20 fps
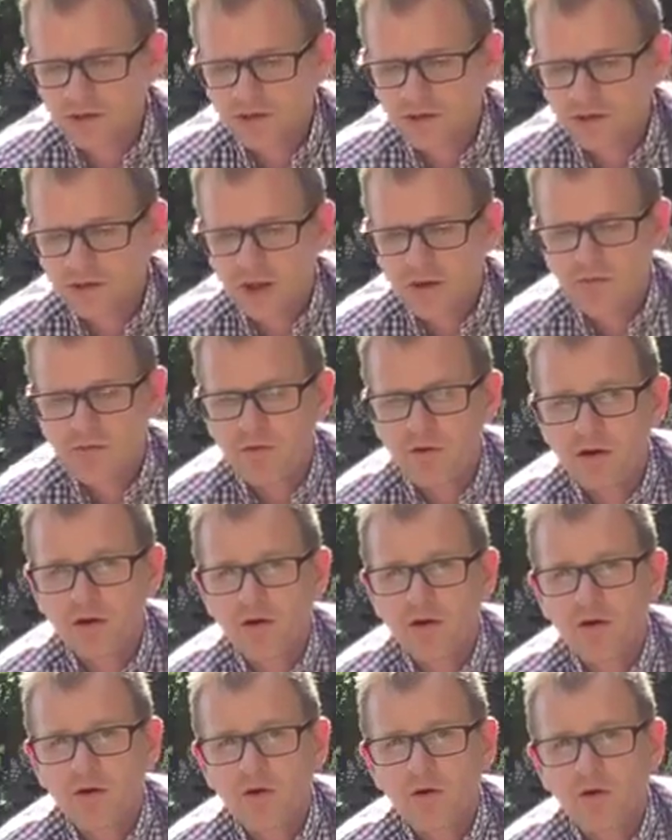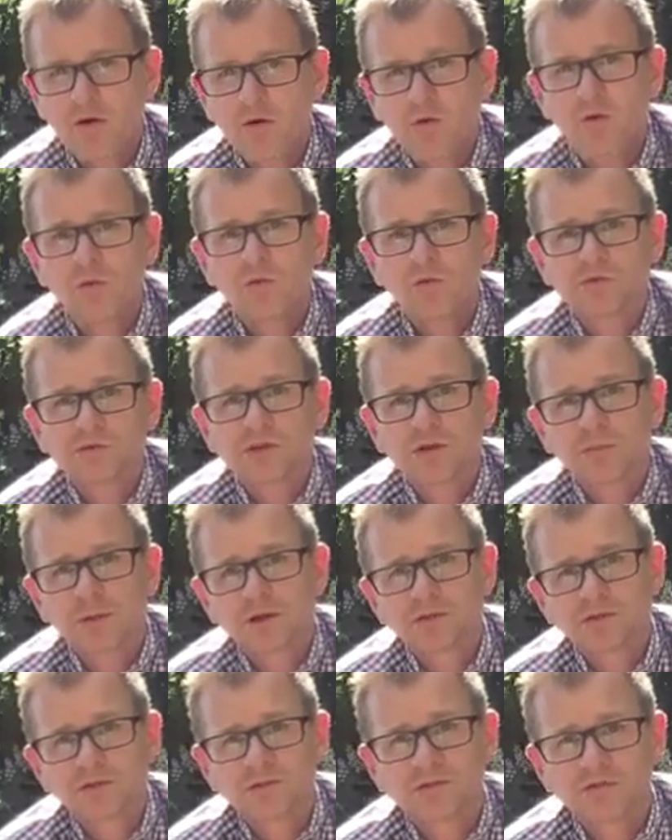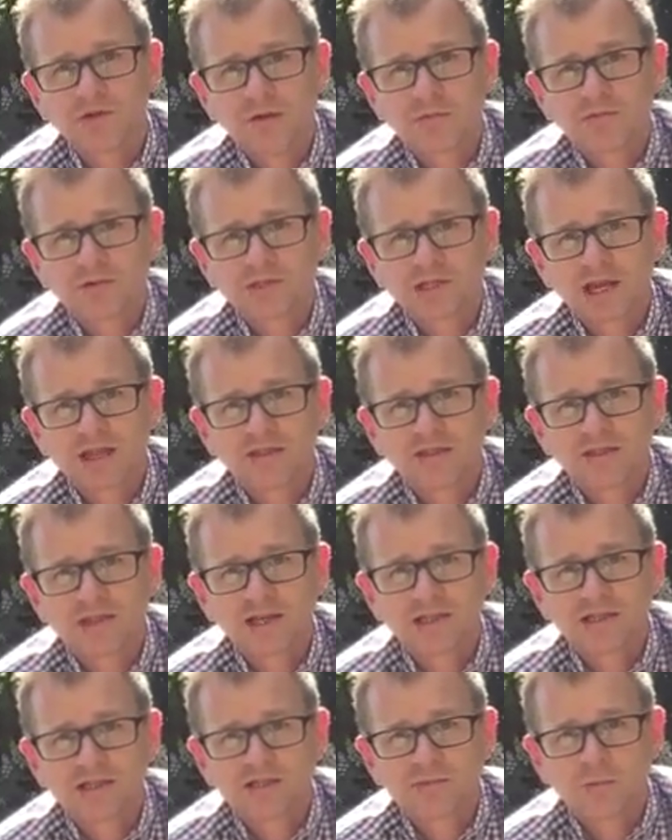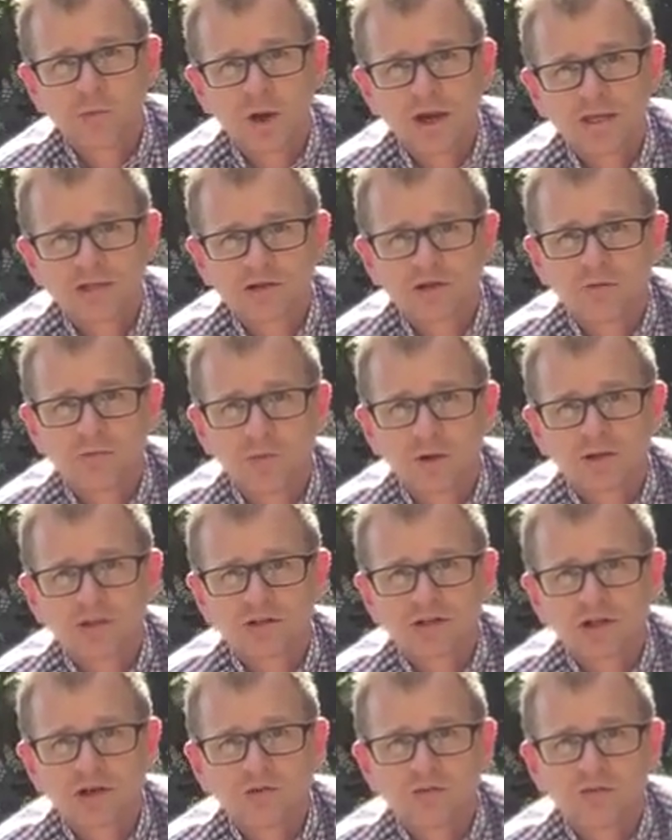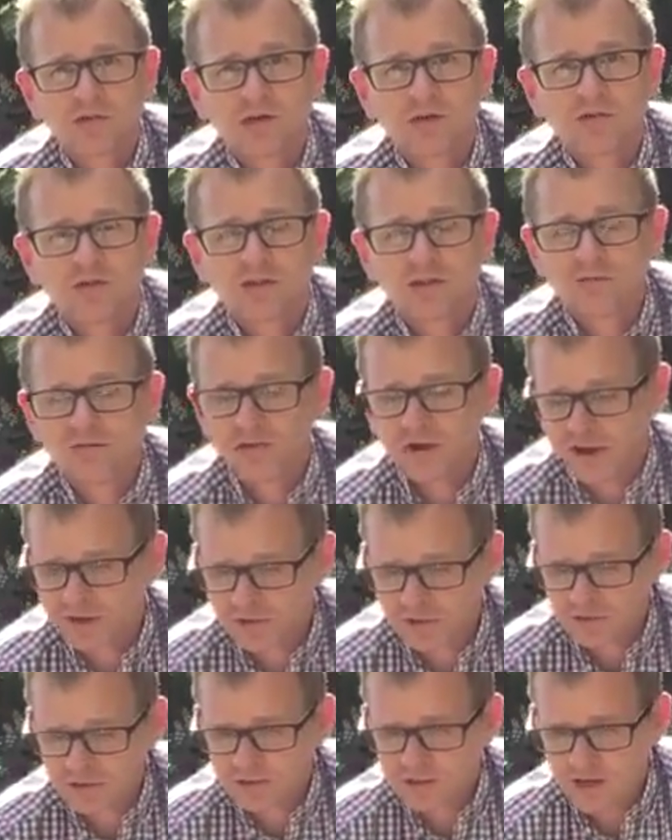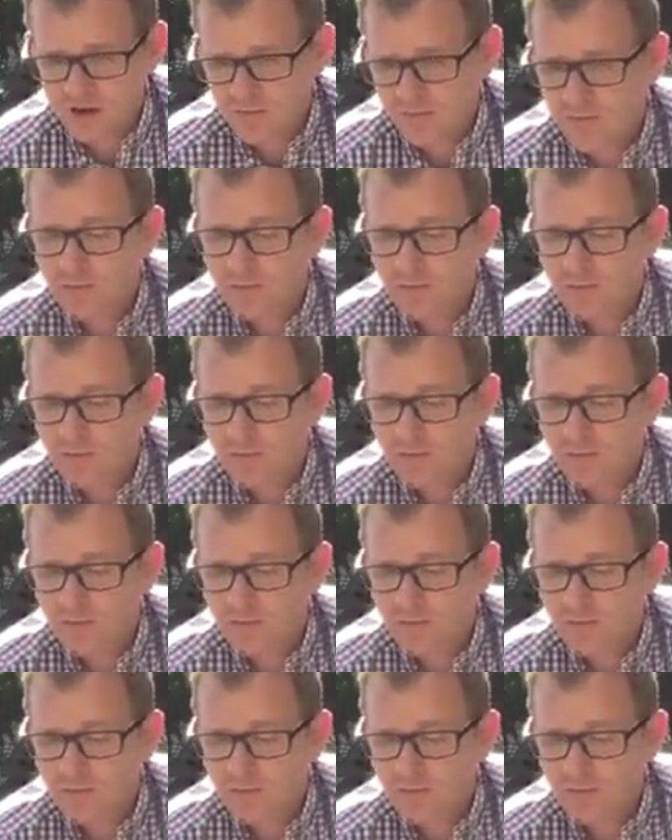They were all supposed to represent this weight on one shoulder, and the fact that some